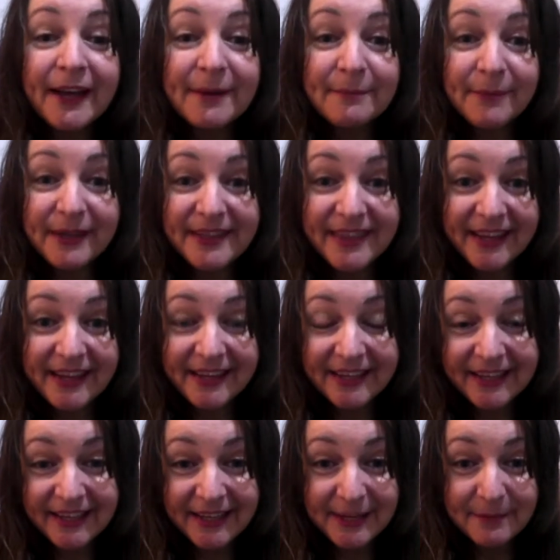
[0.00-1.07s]
but they are
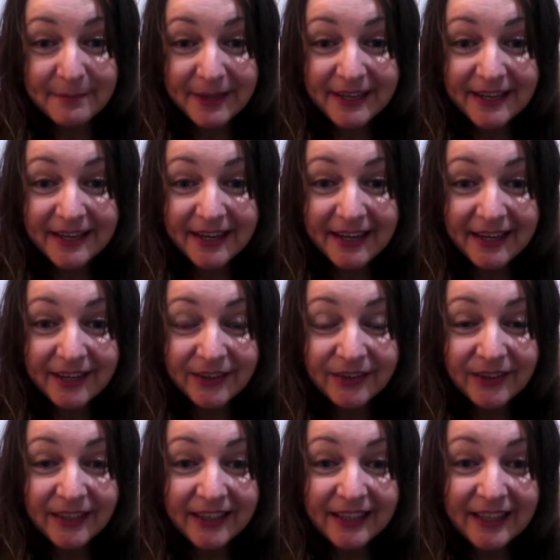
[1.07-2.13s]
getting better now,
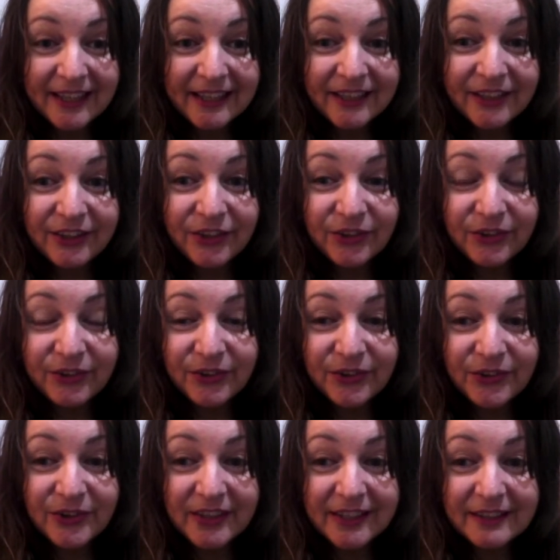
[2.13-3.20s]
and I know
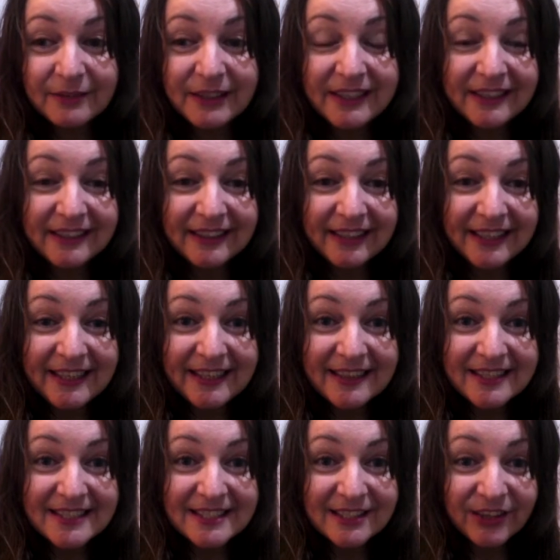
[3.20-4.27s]
that in letting
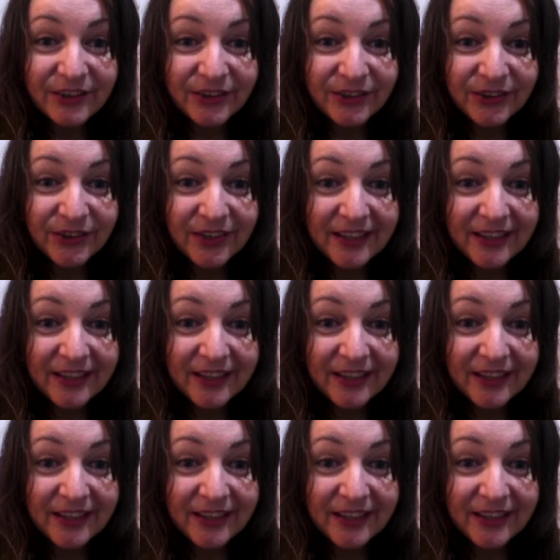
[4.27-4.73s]
this go,